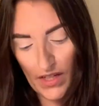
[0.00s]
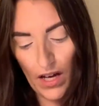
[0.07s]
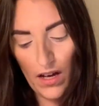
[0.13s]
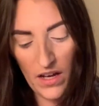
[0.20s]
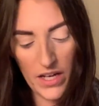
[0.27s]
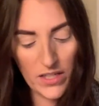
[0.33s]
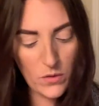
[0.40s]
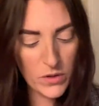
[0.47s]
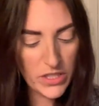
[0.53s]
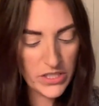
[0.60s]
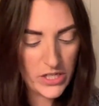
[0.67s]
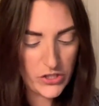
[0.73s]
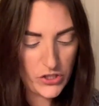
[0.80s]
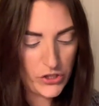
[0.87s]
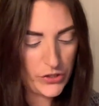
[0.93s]
I don't wanna
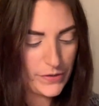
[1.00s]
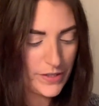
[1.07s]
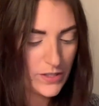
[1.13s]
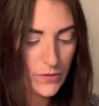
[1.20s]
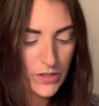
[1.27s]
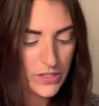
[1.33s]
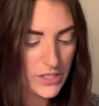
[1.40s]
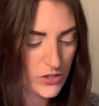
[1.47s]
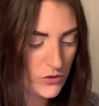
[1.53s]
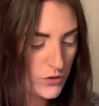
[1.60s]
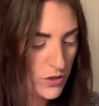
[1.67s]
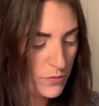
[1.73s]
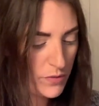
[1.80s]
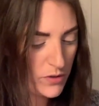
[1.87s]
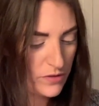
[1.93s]
touch you. I don't wanna touch you,
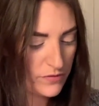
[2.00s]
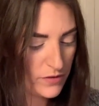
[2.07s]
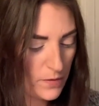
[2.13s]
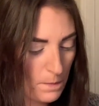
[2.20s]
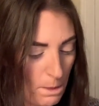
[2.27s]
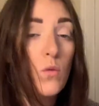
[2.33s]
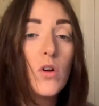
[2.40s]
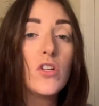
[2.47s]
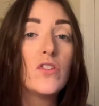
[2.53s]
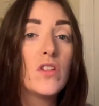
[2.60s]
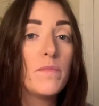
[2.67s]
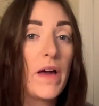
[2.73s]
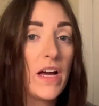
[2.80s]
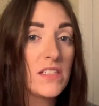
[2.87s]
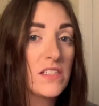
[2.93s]
you're beautiful. We're gonna do
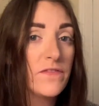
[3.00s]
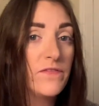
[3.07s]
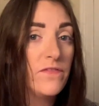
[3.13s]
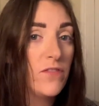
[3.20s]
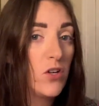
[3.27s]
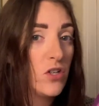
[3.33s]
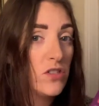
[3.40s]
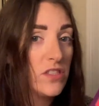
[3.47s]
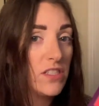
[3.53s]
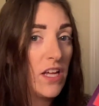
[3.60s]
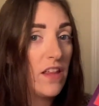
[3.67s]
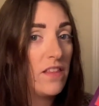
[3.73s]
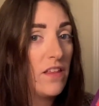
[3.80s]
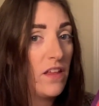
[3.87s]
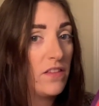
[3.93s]
the mattes first
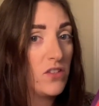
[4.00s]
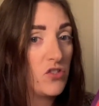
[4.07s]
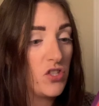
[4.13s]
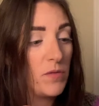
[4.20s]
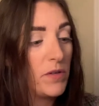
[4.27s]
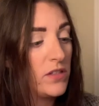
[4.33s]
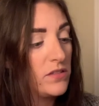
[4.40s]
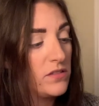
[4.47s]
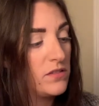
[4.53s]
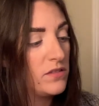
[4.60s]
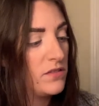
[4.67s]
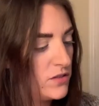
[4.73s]
and then the shimmers.